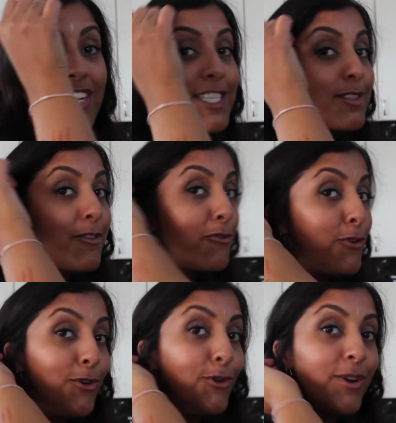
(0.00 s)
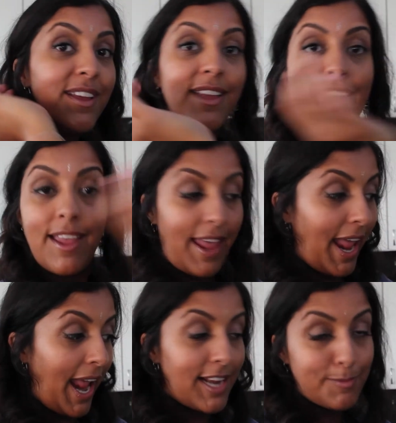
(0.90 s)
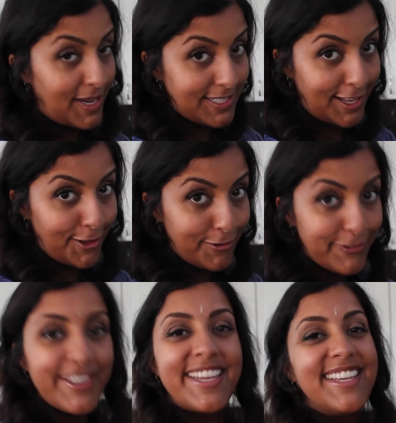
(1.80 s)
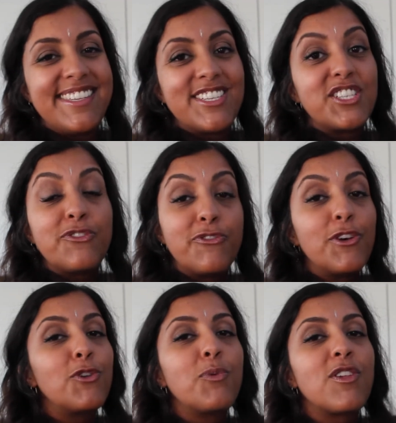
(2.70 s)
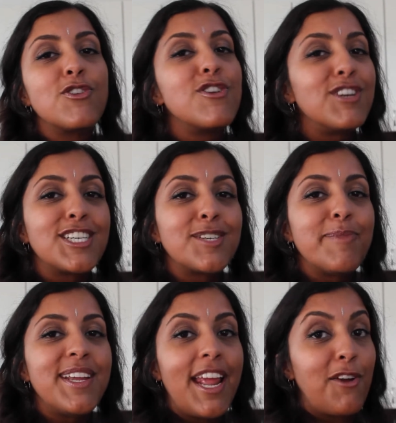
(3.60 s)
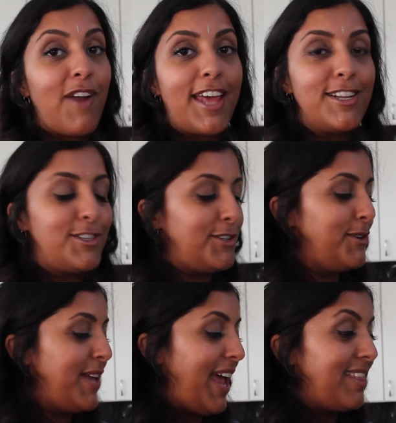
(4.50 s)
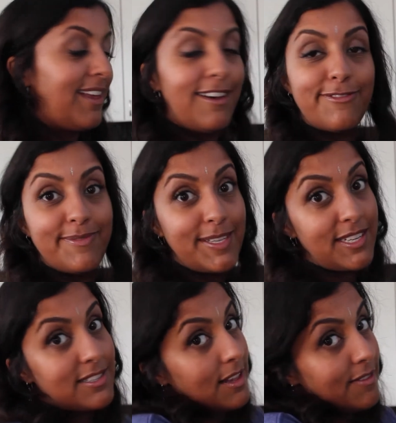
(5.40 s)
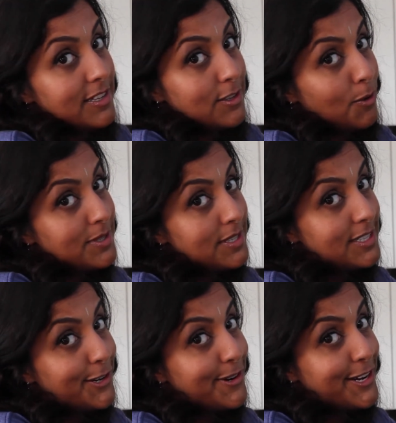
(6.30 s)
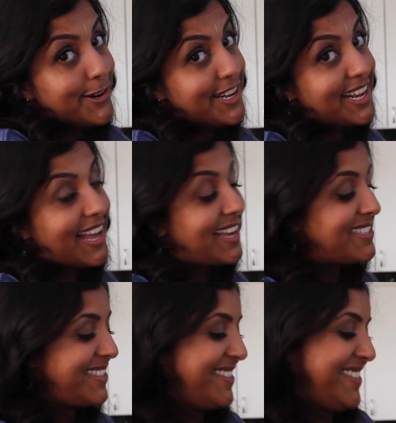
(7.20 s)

eats the food and myself is just filled with nourishment and gratitude and love, because love is always the secret ingredient, guys.